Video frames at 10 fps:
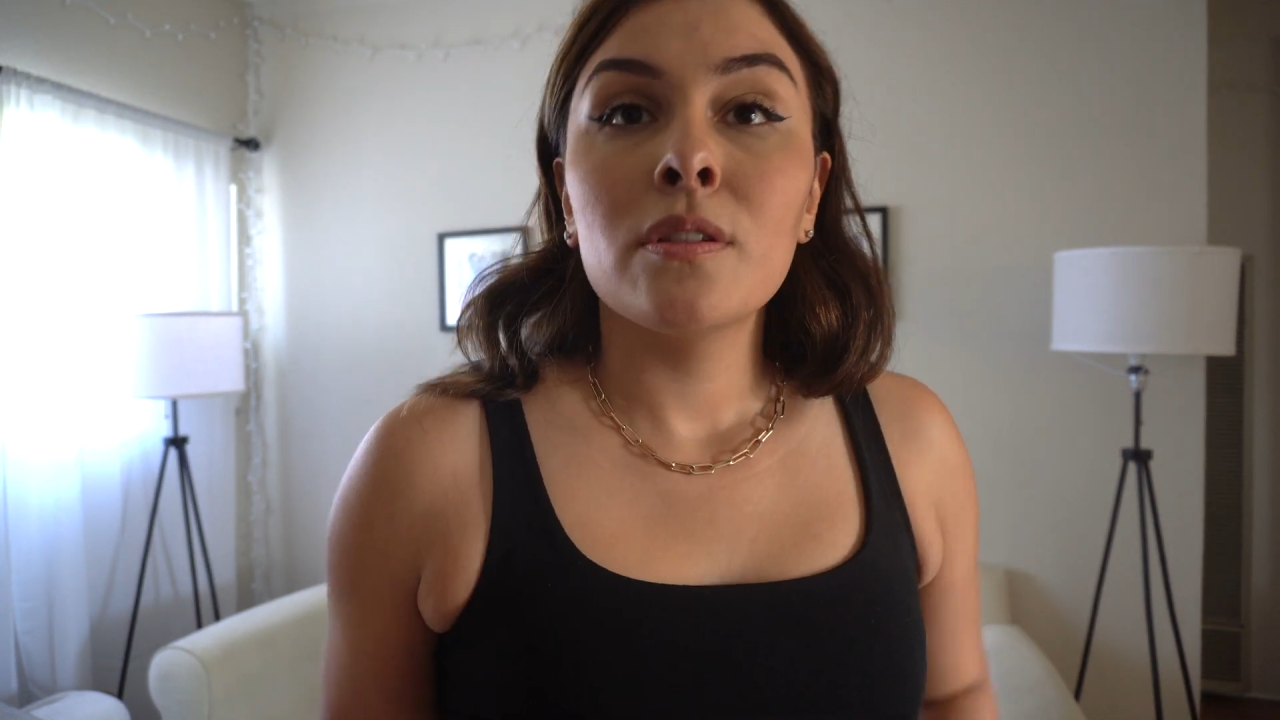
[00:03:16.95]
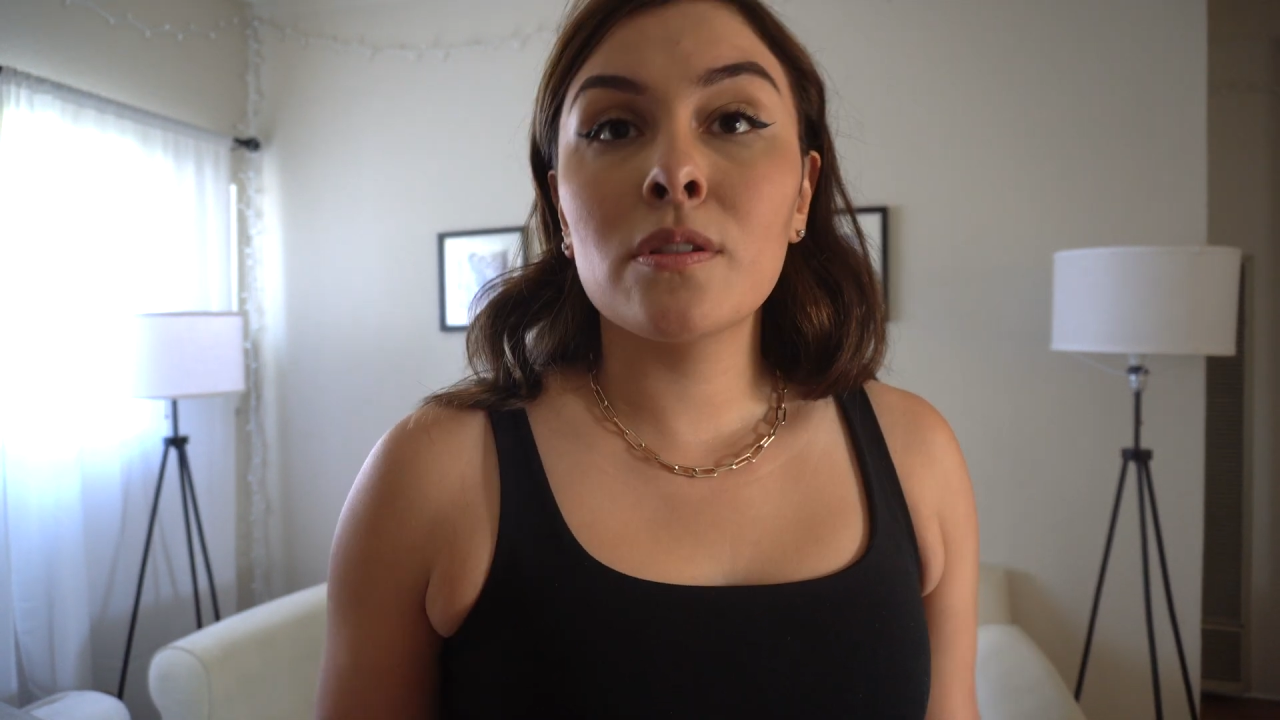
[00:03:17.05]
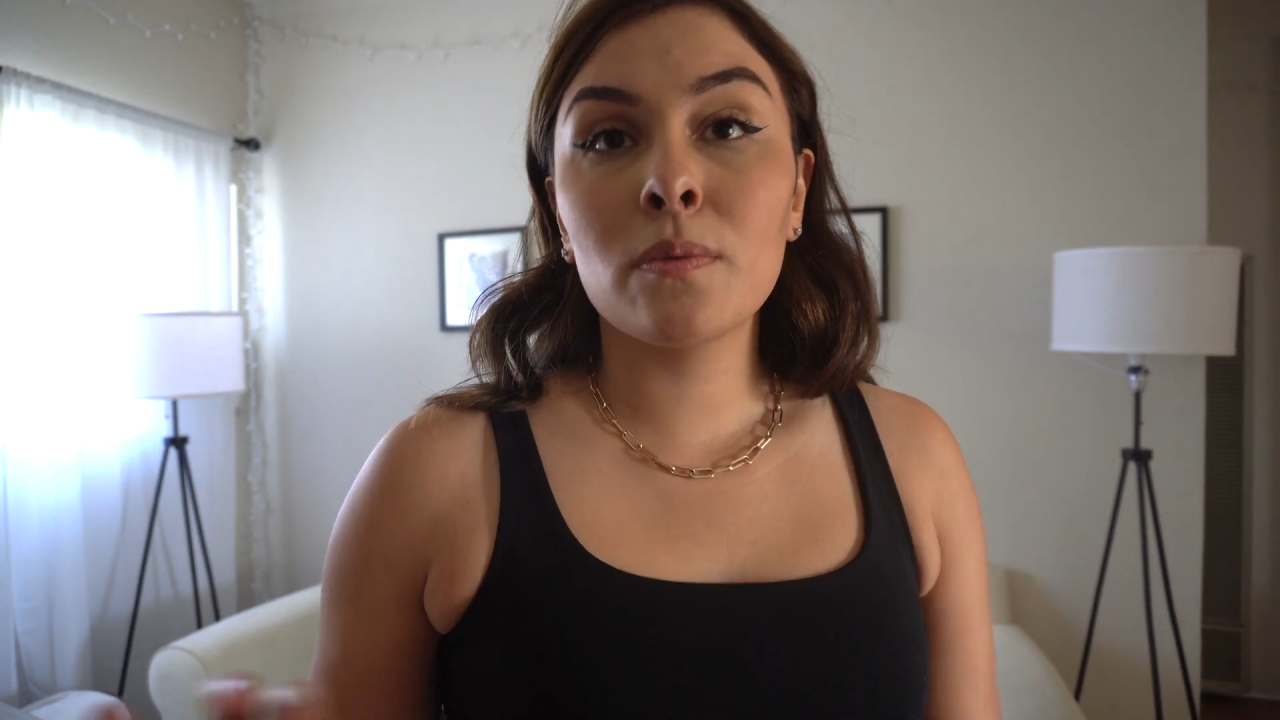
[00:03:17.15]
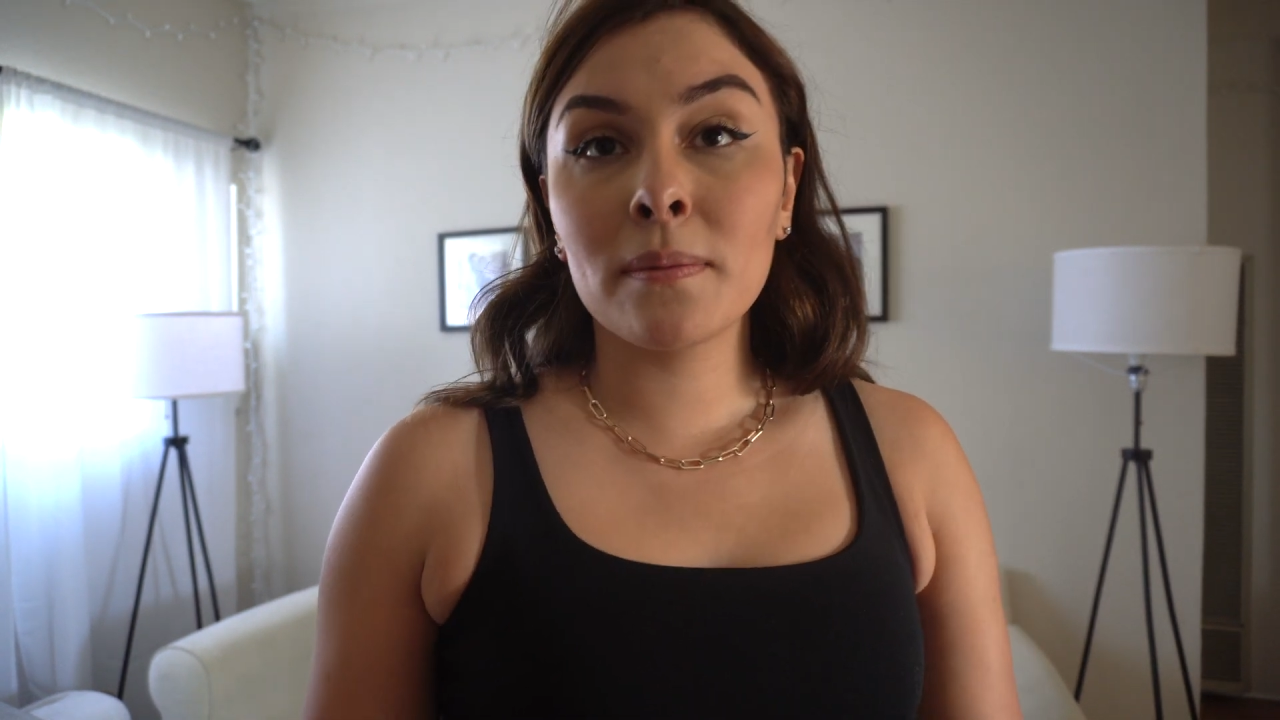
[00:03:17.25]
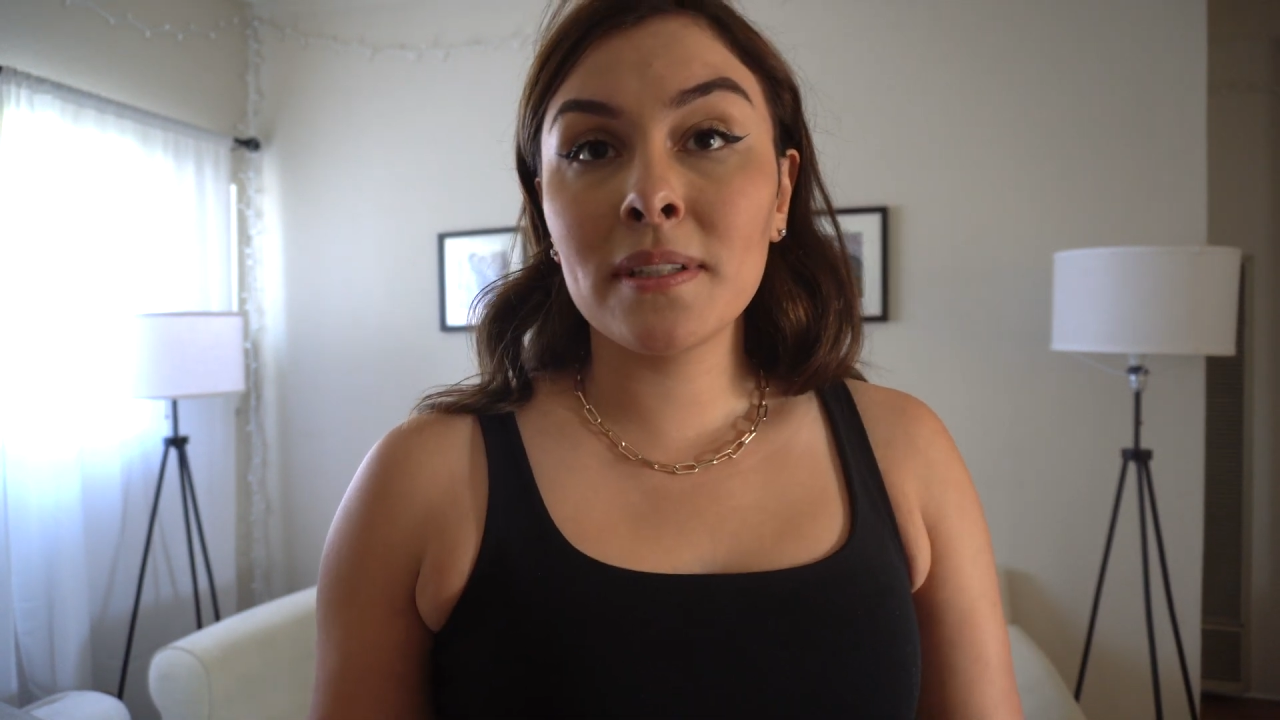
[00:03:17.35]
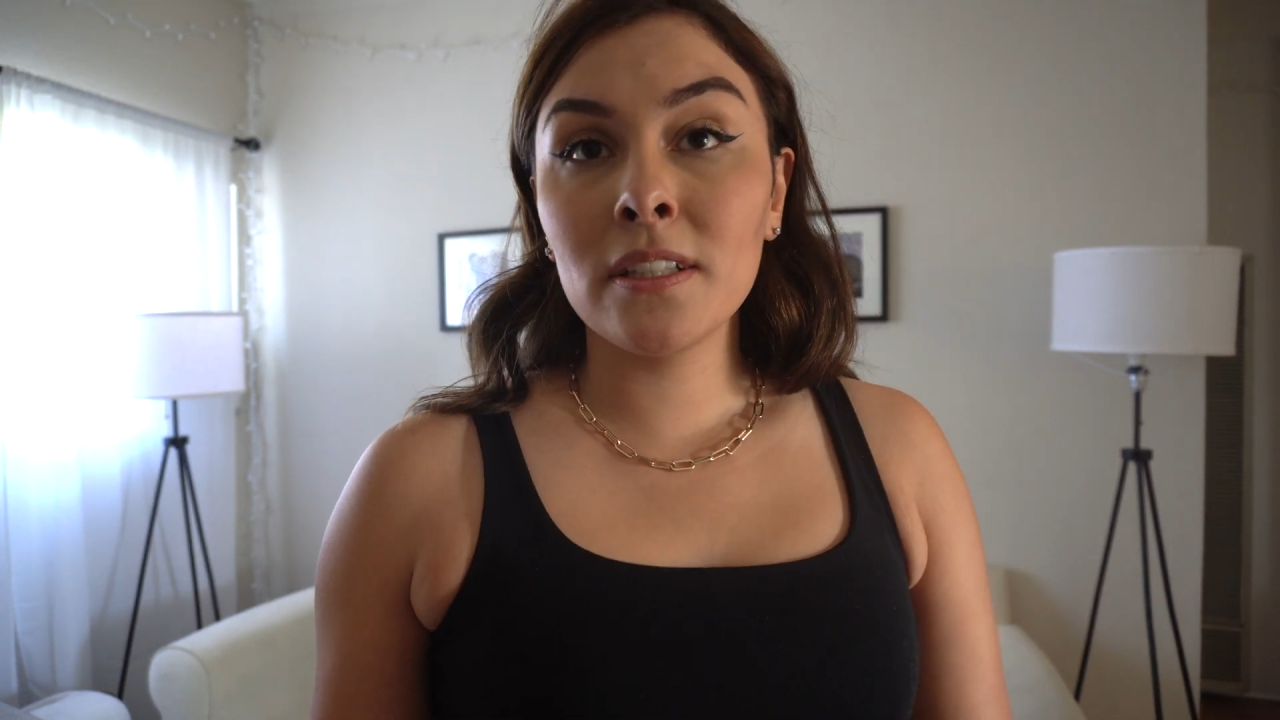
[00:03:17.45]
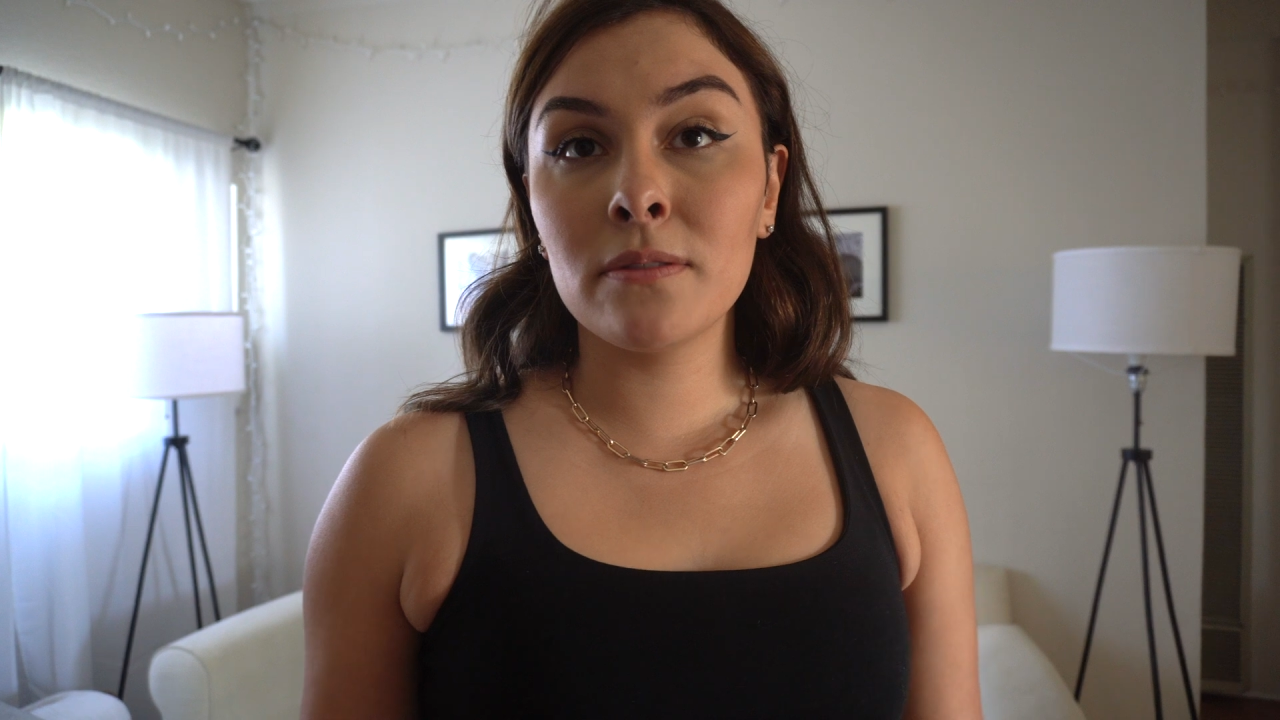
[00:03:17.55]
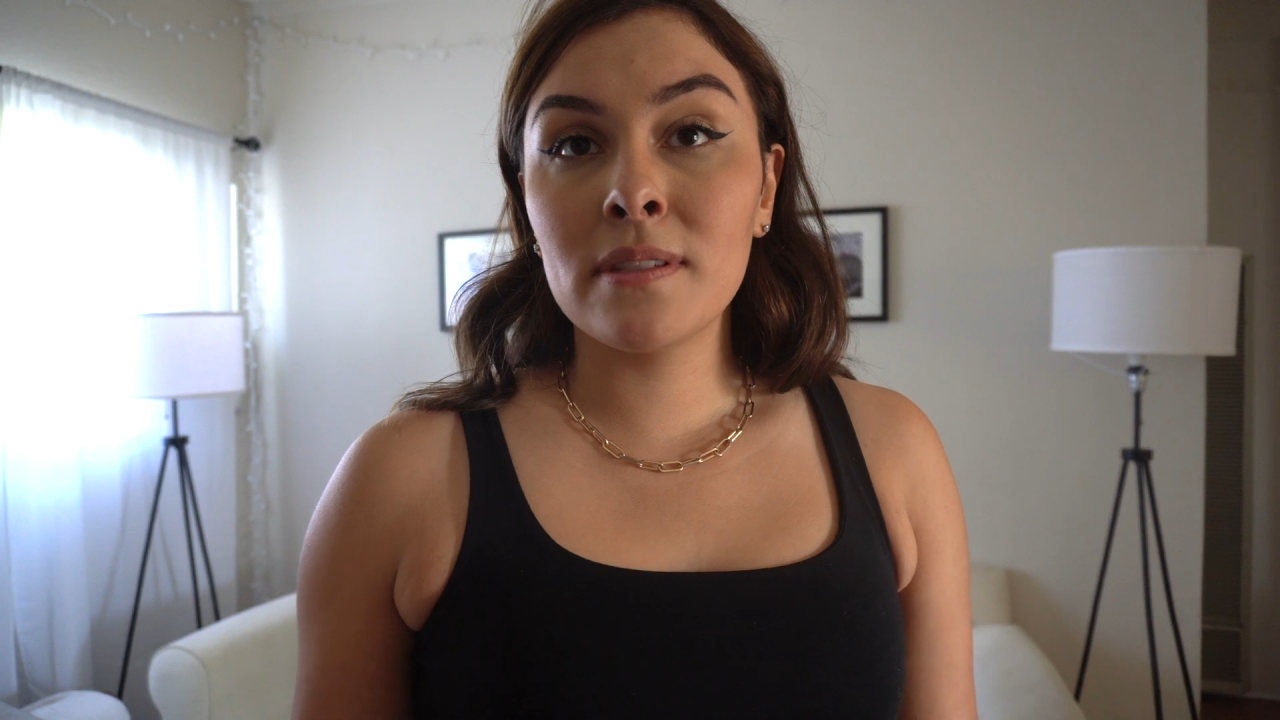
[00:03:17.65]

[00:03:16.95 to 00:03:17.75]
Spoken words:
So what I'm going to